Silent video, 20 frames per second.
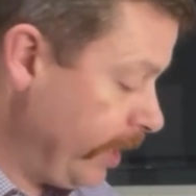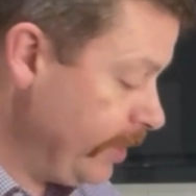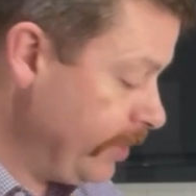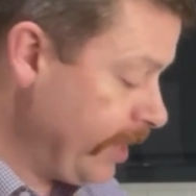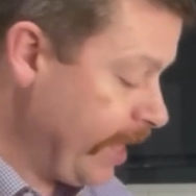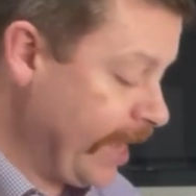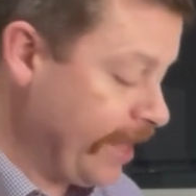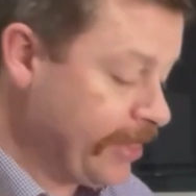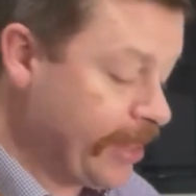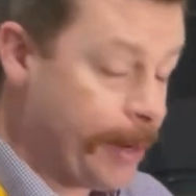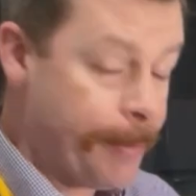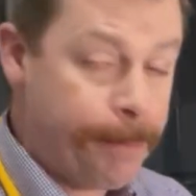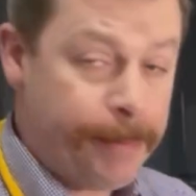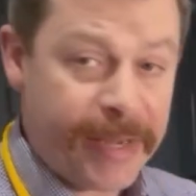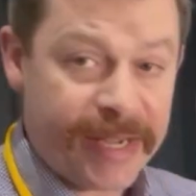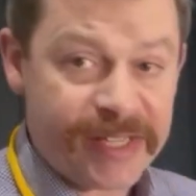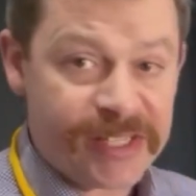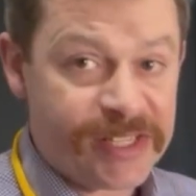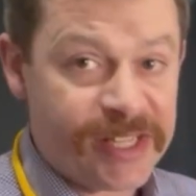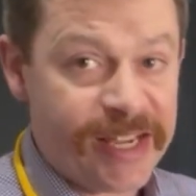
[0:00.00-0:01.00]
in there and then
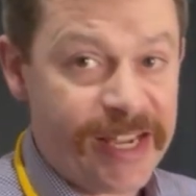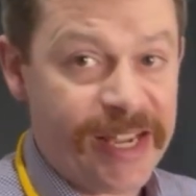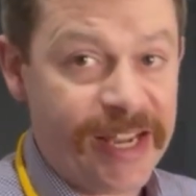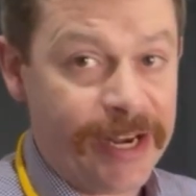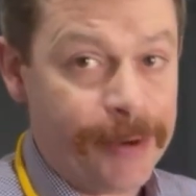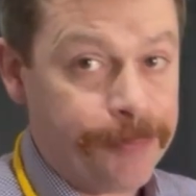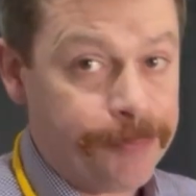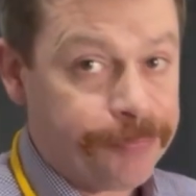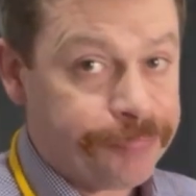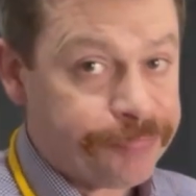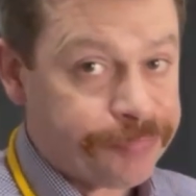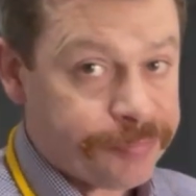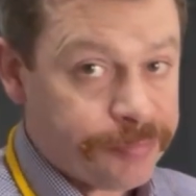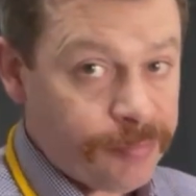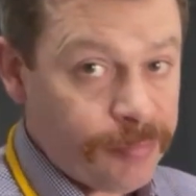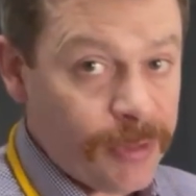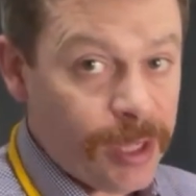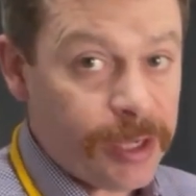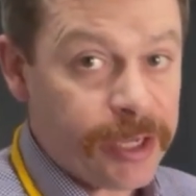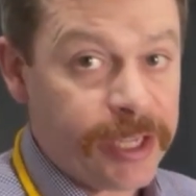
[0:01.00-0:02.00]
mix it in.
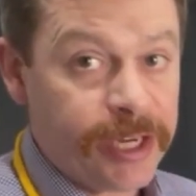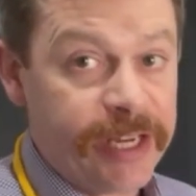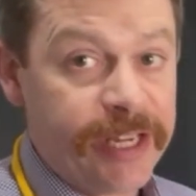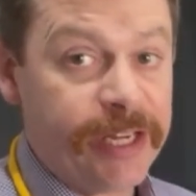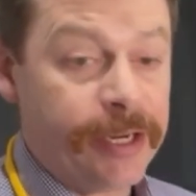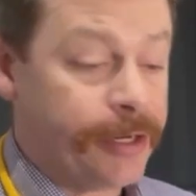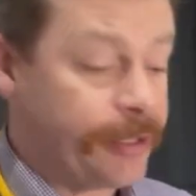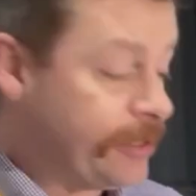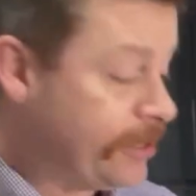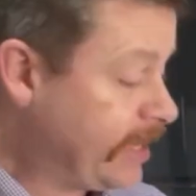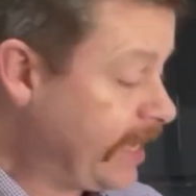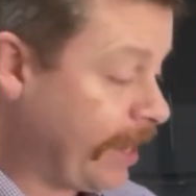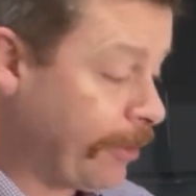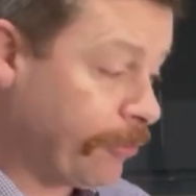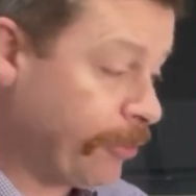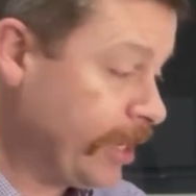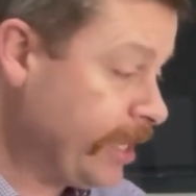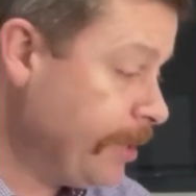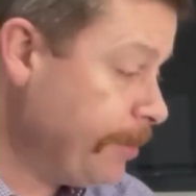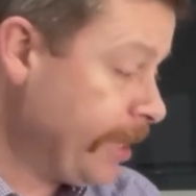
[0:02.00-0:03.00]
You need to get
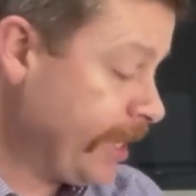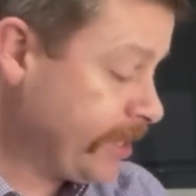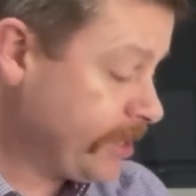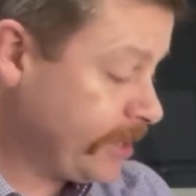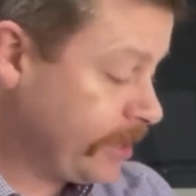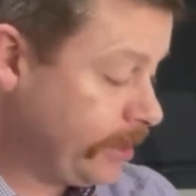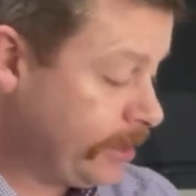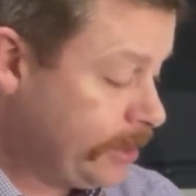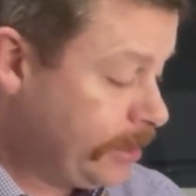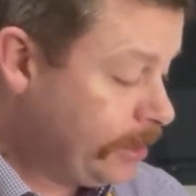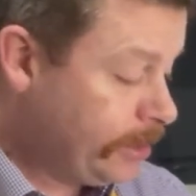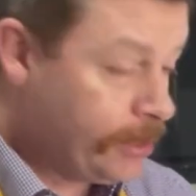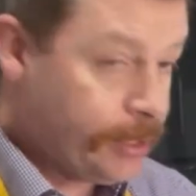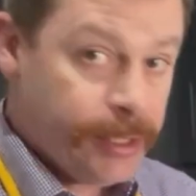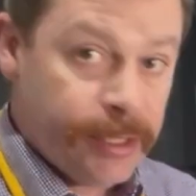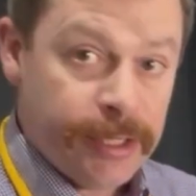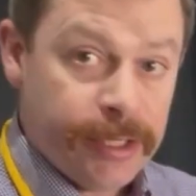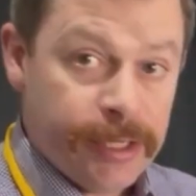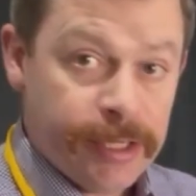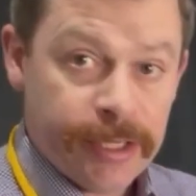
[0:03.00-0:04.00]
rid of your mixer,
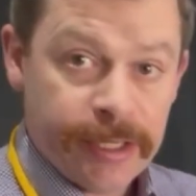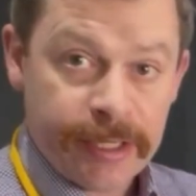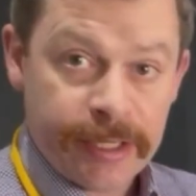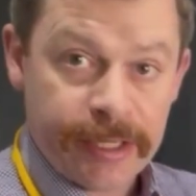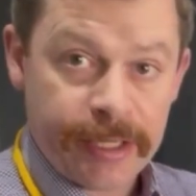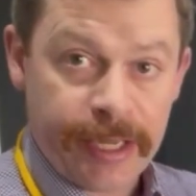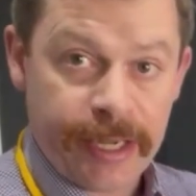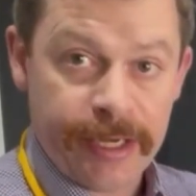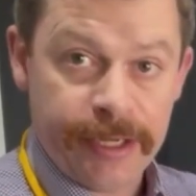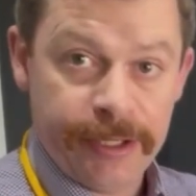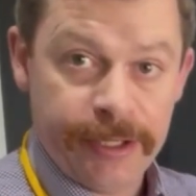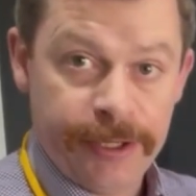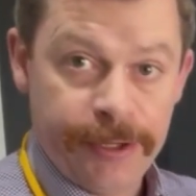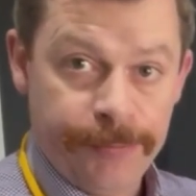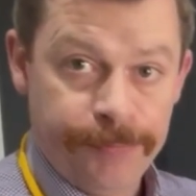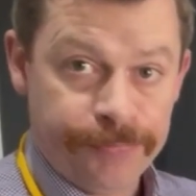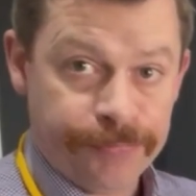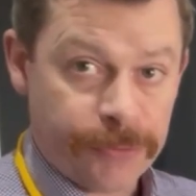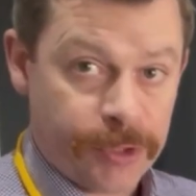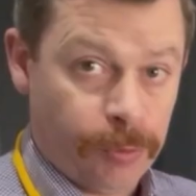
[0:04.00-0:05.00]
get
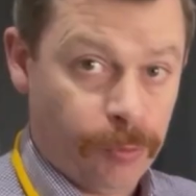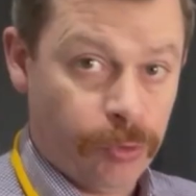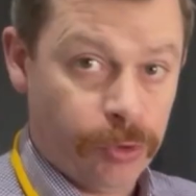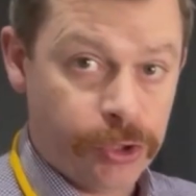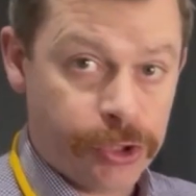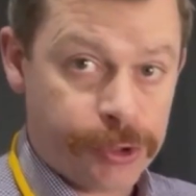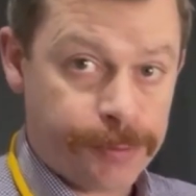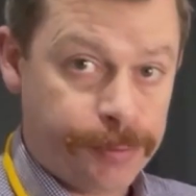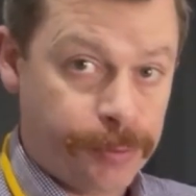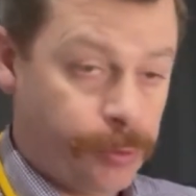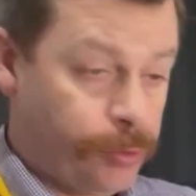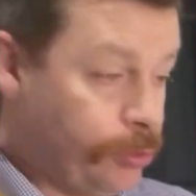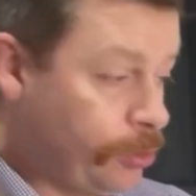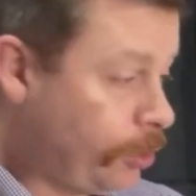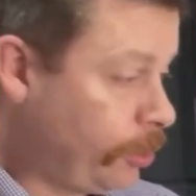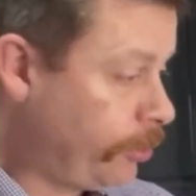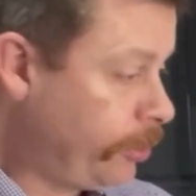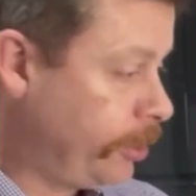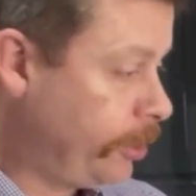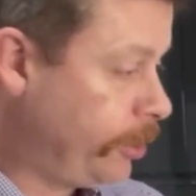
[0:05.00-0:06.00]
a wooden spoon
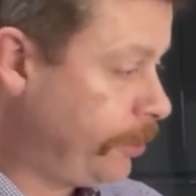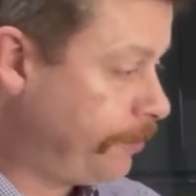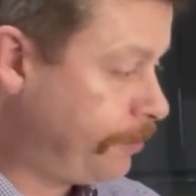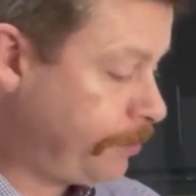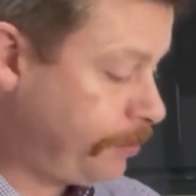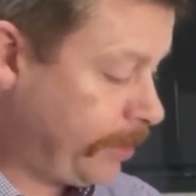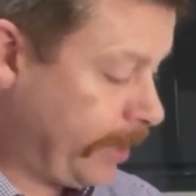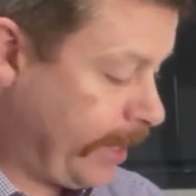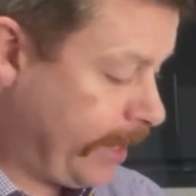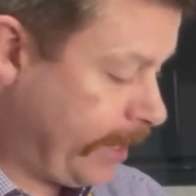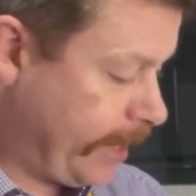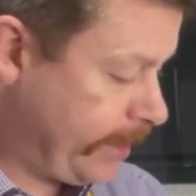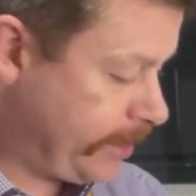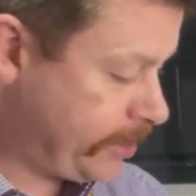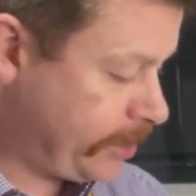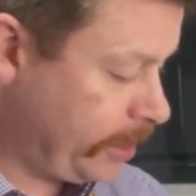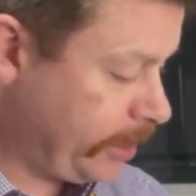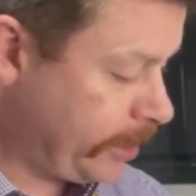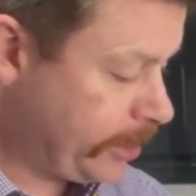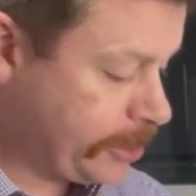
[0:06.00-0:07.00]
or a
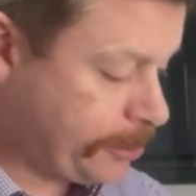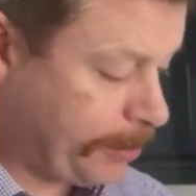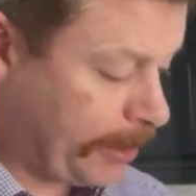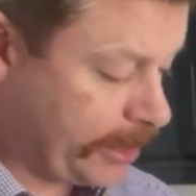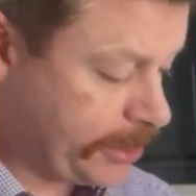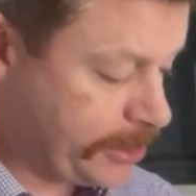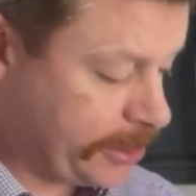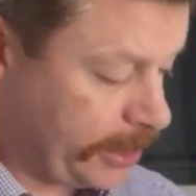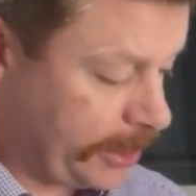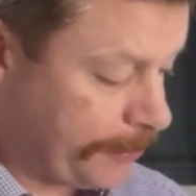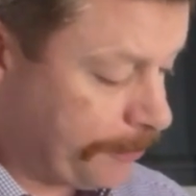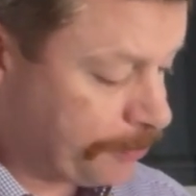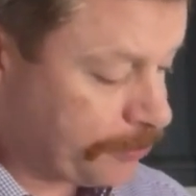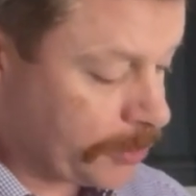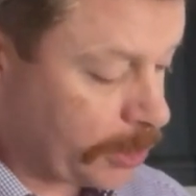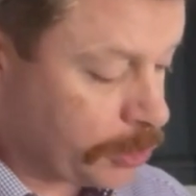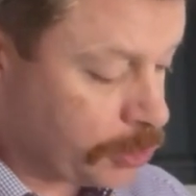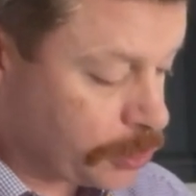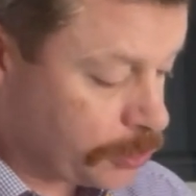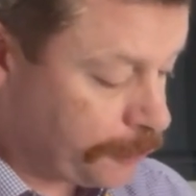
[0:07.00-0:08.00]
silicone spatula,
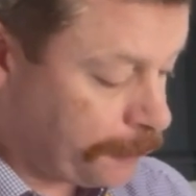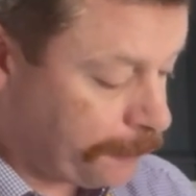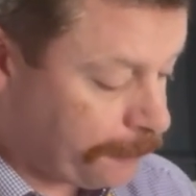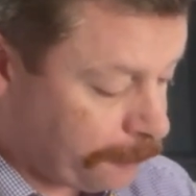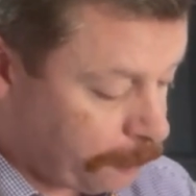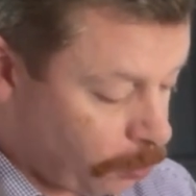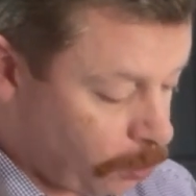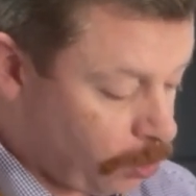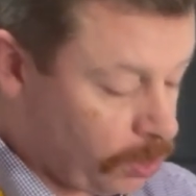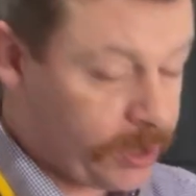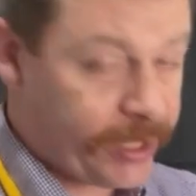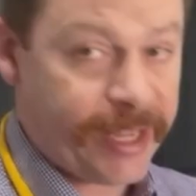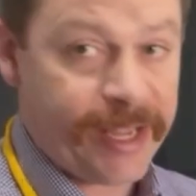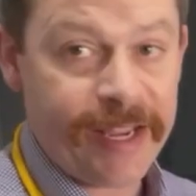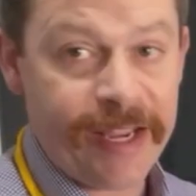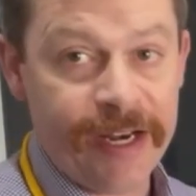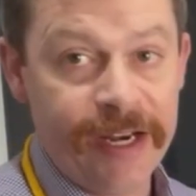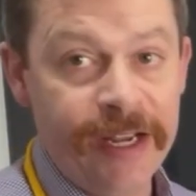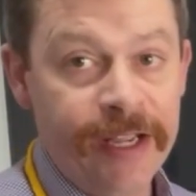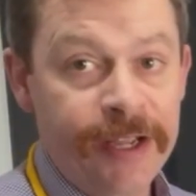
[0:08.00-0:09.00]
and just fold it
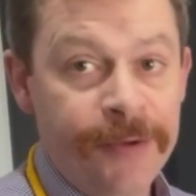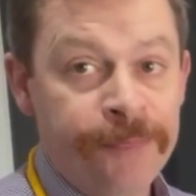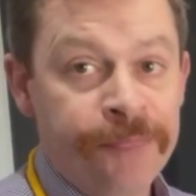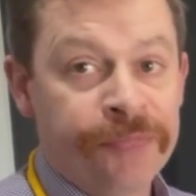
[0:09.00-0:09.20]
in.